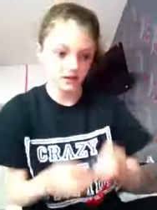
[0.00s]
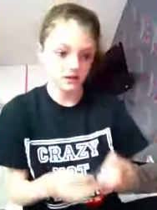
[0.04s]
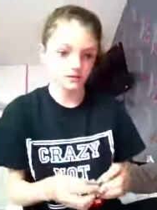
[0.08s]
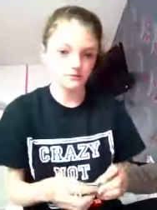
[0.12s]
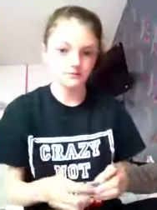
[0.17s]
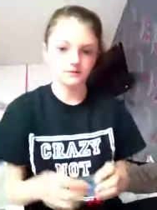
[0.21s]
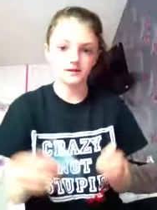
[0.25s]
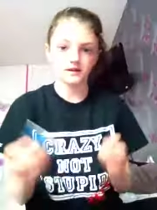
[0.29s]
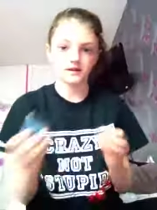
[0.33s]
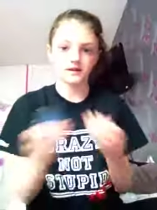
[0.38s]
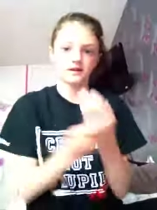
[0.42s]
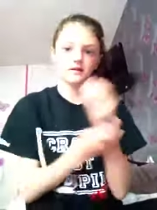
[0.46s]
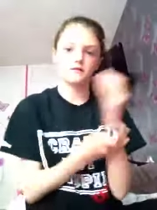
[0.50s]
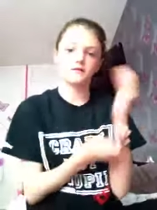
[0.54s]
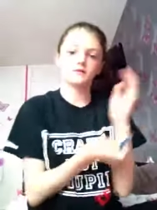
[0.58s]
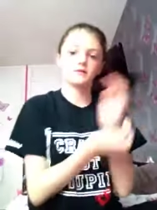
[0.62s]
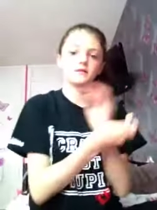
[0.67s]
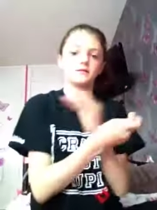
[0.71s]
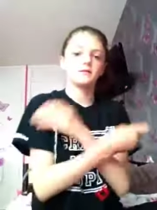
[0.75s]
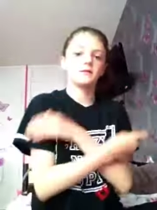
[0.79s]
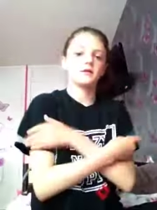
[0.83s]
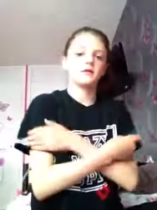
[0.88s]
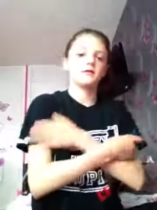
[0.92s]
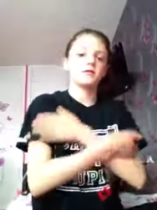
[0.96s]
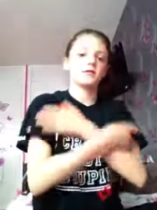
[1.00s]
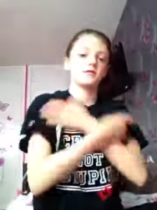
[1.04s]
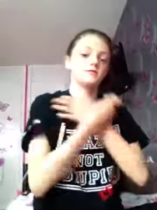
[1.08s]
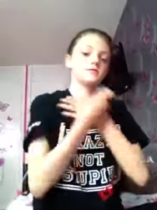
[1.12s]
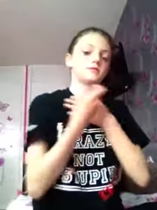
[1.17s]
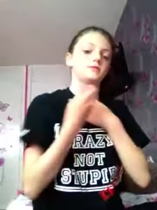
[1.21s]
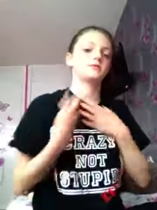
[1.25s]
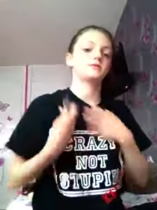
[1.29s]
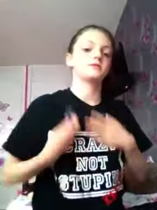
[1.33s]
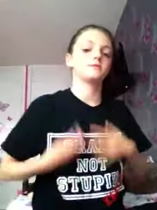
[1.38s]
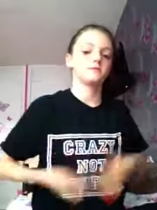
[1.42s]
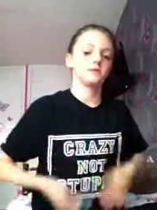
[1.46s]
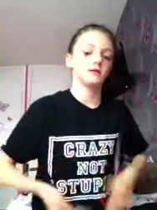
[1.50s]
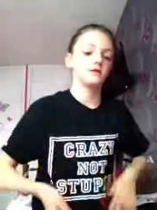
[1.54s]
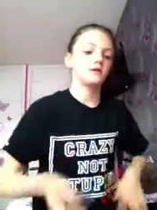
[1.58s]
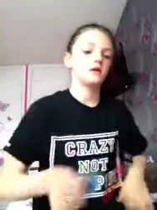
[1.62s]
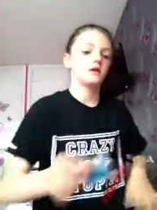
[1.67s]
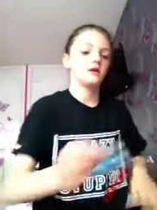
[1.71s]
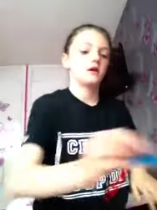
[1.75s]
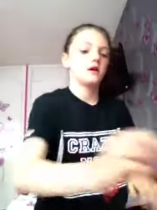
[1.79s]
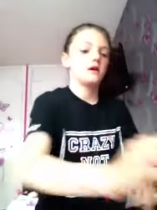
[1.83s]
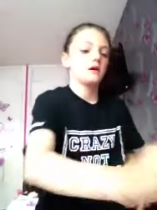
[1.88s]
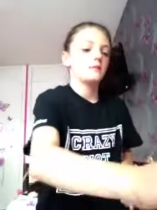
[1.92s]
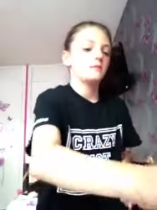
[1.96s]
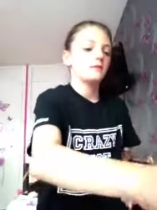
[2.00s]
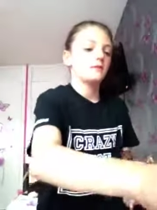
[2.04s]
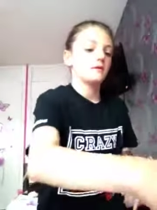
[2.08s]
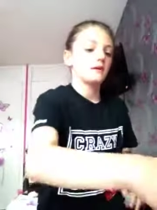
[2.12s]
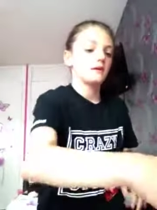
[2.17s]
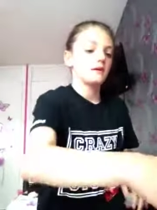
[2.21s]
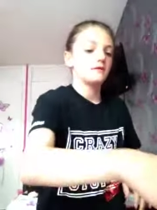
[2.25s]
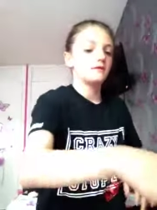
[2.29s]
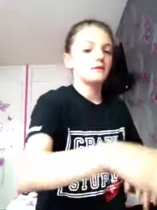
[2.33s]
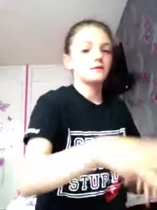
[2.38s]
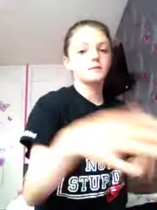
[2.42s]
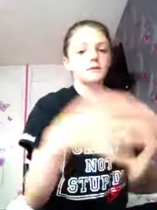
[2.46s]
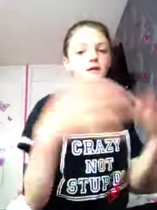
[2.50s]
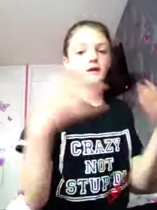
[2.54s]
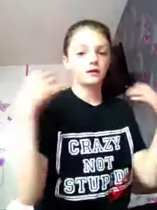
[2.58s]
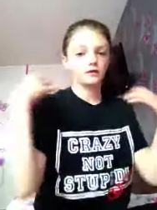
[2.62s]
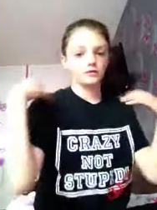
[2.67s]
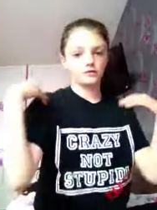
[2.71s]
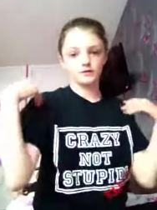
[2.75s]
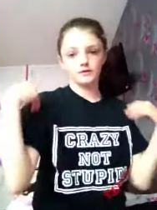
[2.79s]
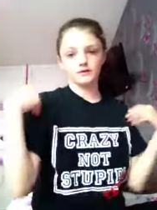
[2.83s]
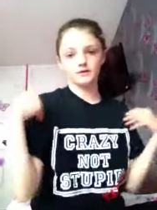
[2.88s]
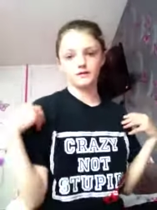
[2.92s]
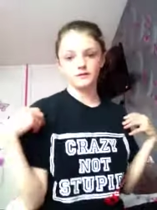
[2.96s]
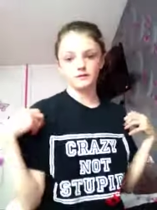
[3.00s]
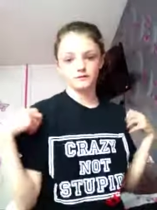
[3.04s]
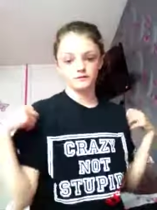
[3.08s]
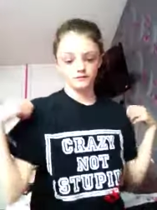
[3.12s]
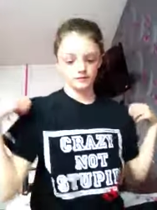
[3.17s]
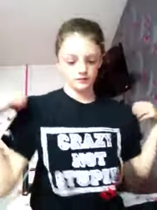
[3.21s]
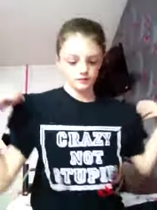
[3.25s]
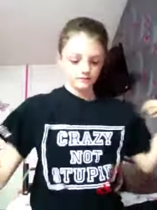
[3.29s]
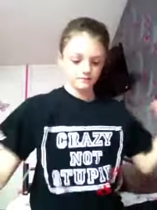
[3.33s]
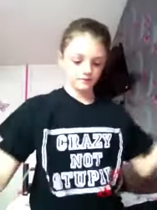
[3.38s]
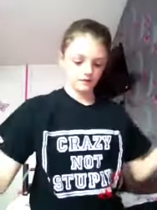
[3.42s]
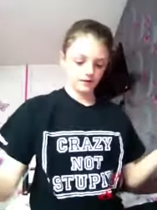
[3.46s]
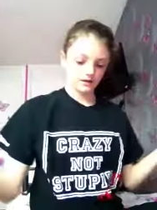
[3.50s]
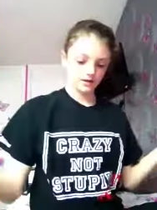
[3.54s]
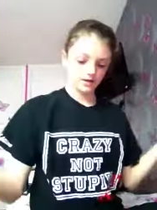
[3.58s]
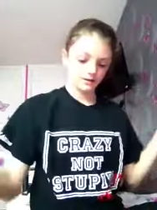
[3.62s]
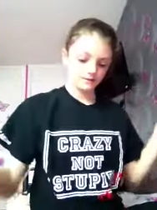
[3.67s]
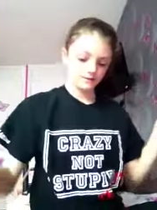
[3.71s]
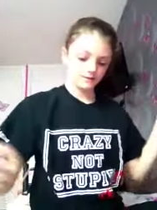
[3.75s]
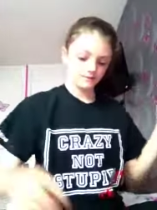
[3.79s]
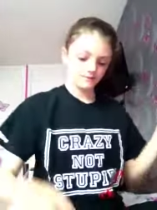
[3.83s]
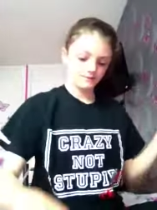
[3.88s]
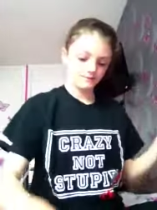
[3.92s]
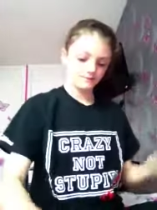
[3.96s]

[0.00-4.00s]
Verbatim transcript: helps like with my arms and my body if I'm like going out with makeup.